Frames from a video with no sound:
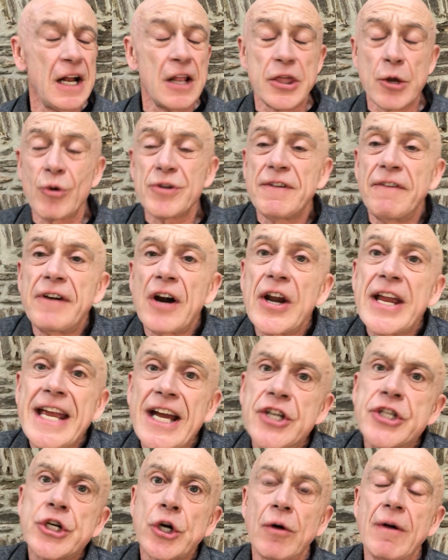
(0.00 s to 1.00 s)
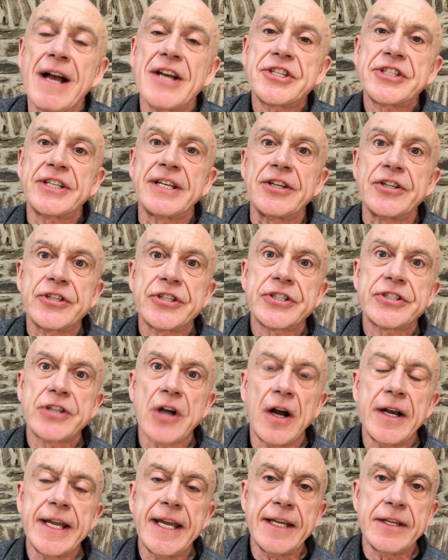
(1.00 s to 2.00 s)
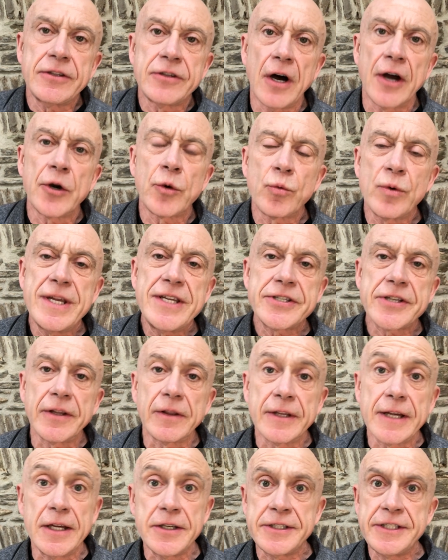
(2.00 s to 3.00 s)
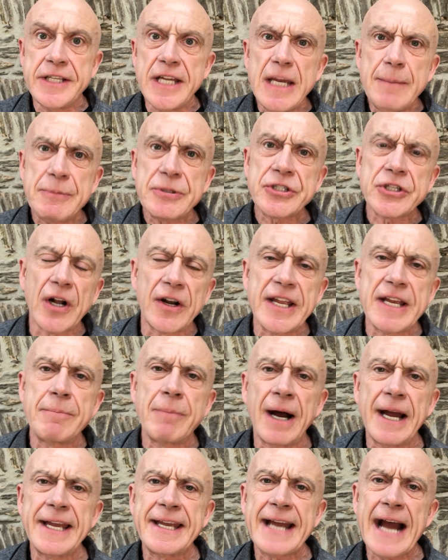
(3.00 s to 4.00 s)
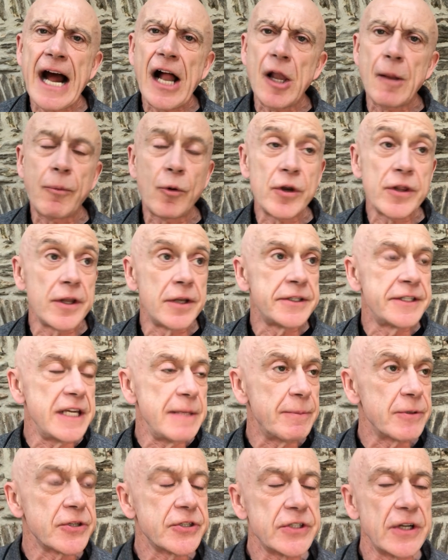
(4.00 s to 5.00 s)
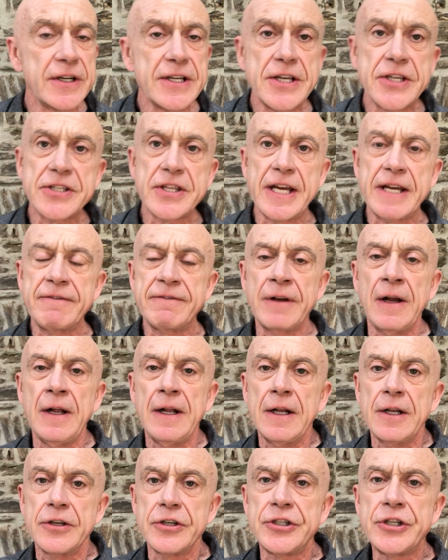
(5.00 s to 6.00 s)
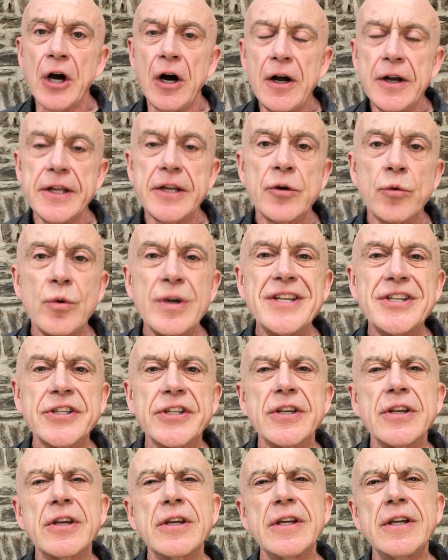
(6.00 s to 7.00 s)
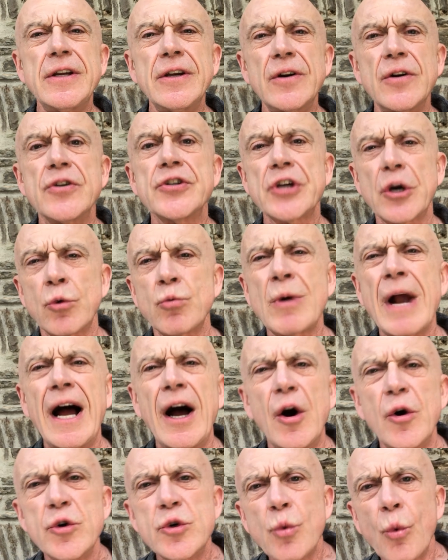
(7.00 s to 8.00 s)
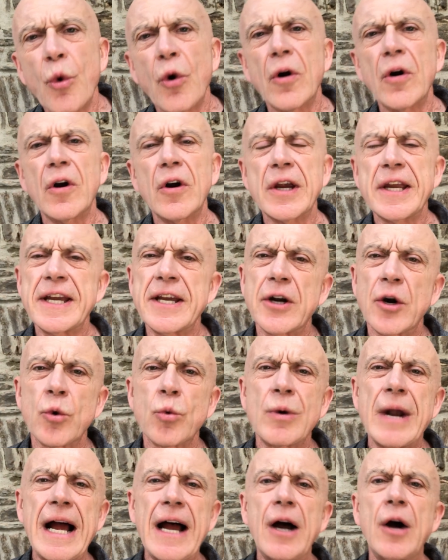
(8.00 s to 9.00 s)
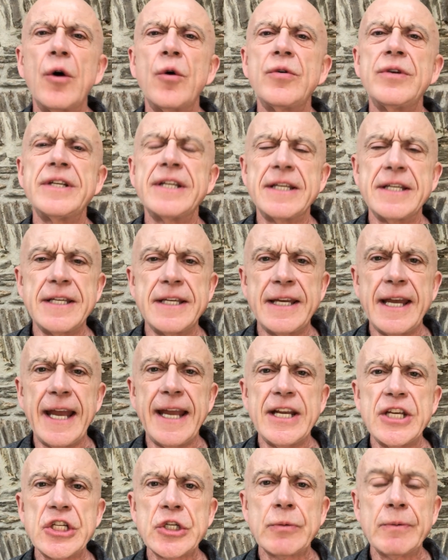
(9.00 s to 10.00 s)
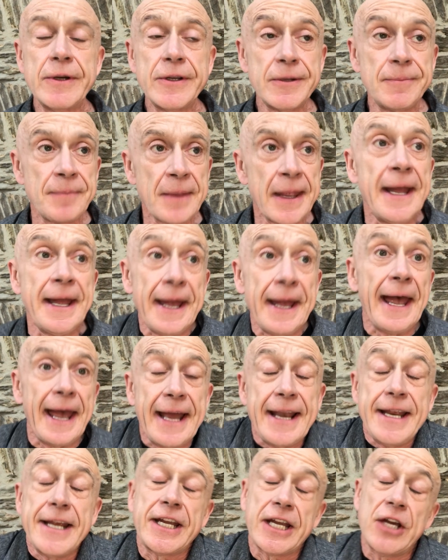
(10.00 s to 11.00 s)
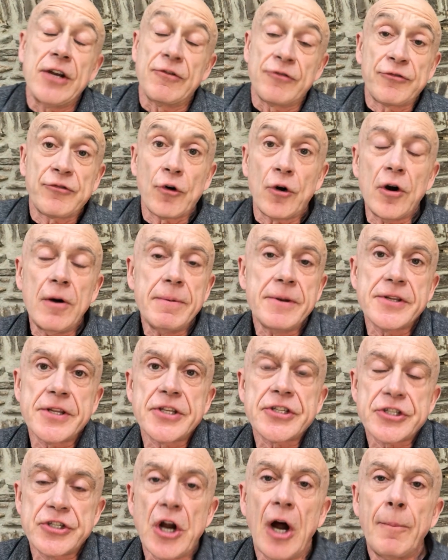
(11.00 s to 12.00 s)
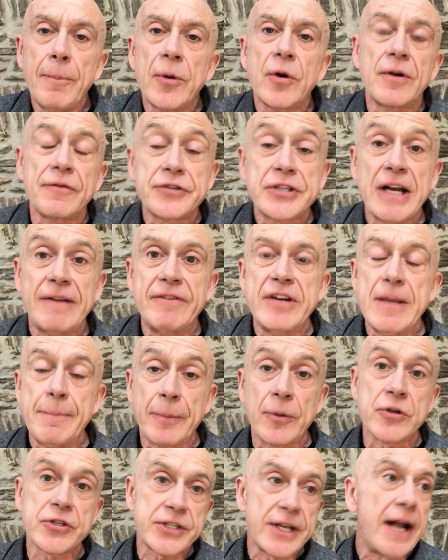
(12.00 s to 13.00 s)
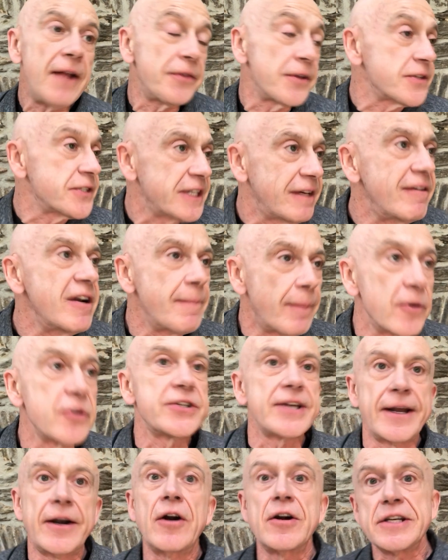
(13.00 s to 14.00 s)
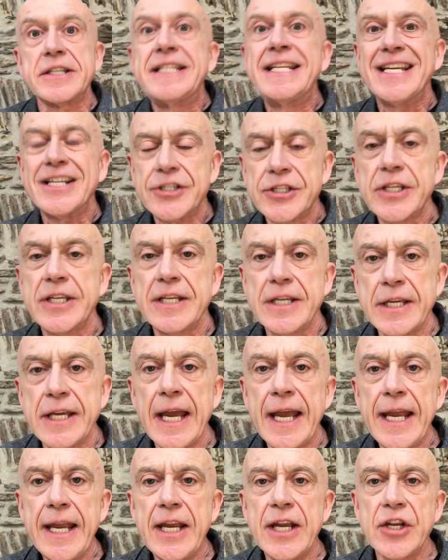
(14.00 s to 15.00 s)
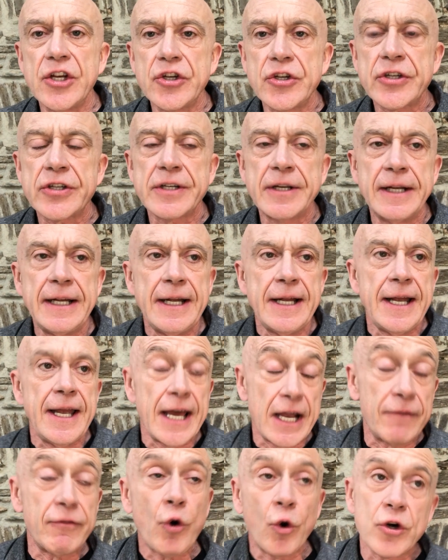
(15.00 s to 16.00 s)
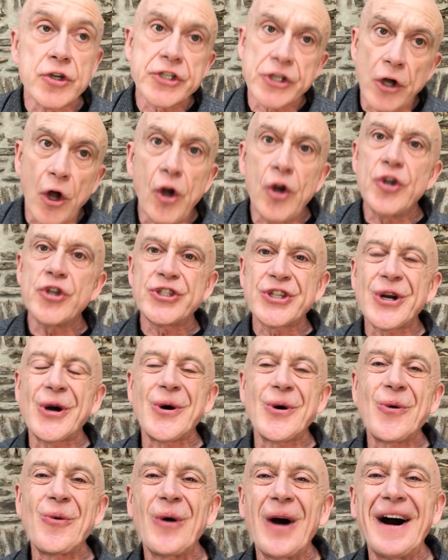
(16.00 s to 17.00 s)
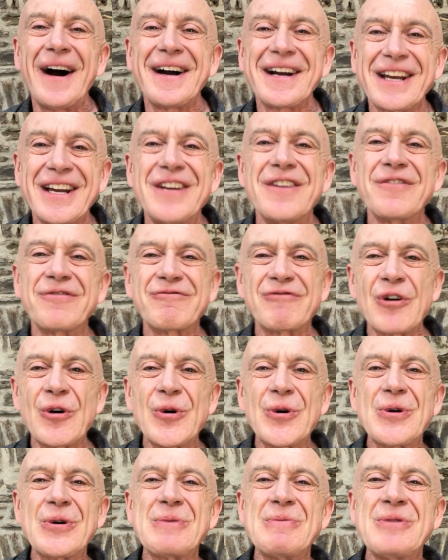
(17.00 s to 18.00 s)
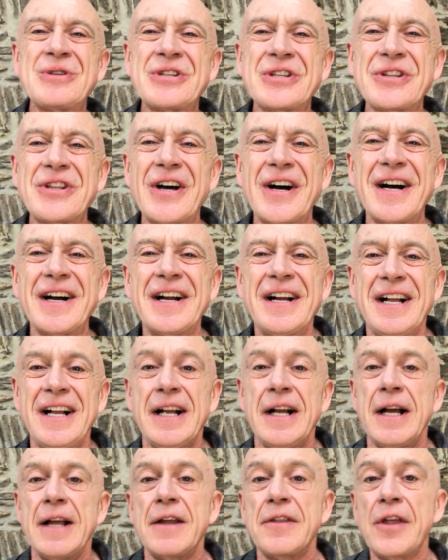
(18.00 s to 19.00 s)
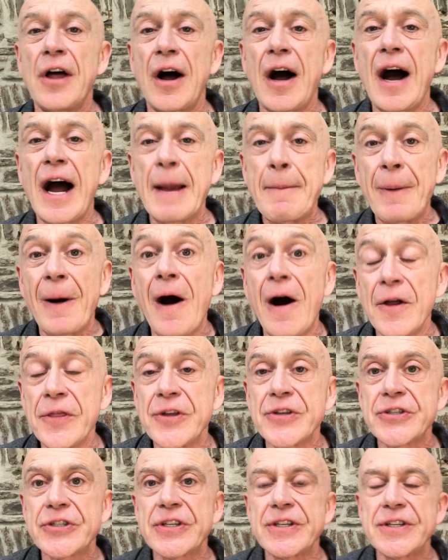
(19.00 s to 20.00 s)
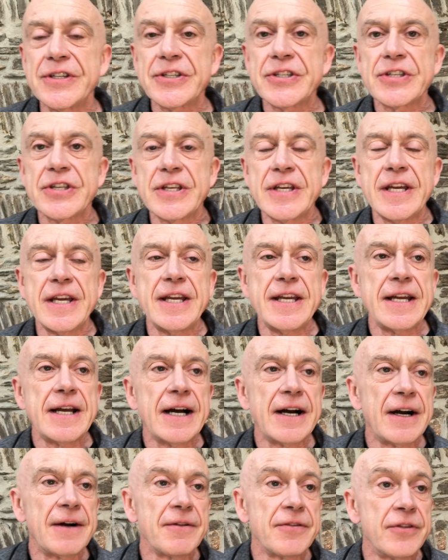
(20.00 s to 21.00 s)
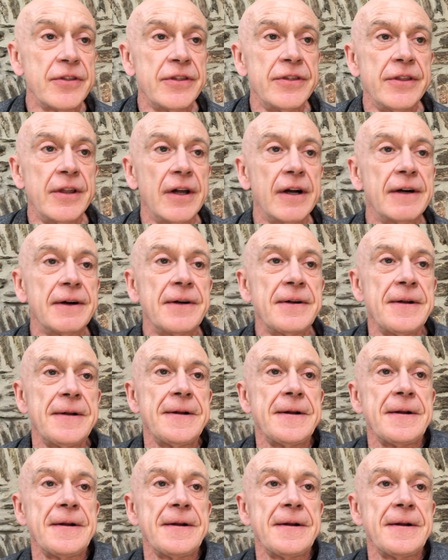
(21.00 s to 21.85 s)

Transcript: There was a very interesting study done recently, a deep study by Gallup, one of the deepest studies they've done in recent years around work and around engagement. And it confirmed this number of 70%, that 70% are disengaged. And of course, it also uh, confirmed the the hypothesis, the, uh, the